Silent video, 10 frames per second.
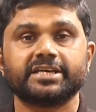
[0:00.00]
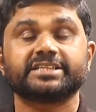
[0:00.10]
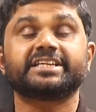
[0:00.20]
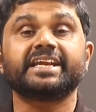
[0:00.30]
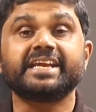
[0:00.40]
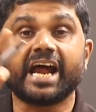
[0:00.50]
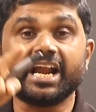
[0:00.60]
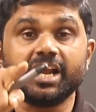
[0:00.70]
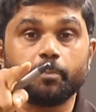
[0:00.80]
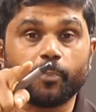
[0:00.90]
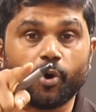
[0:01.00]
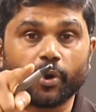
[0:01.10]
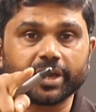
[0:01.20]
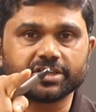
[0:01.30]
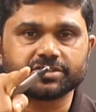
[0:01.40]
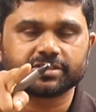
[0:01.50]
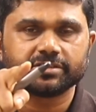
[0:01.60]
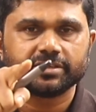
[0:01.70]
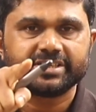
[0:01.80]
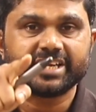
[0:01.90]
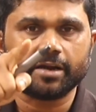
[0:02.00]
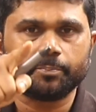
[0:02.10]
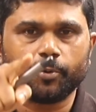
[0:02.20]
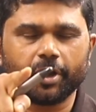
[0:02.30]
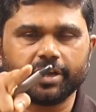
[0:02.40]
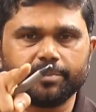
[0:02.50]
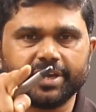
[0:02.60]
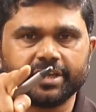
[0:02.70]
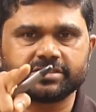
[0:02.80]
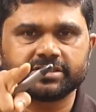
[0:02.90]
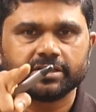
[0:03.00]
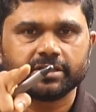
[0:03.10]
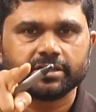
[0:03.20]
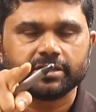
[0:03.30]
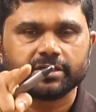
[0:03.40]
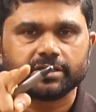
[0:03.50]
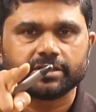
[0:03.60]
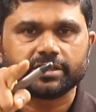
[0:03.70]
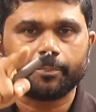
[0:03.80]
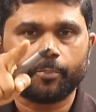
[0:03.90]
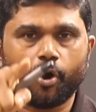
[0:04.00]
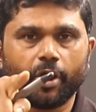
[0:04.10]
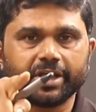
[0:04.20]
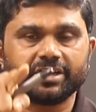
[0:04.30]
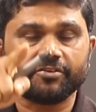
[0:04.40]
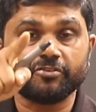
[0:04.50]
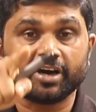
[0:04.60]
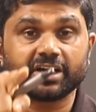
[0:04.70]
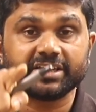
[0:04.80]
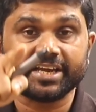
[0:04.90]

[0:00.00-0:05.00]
the null point means the point where the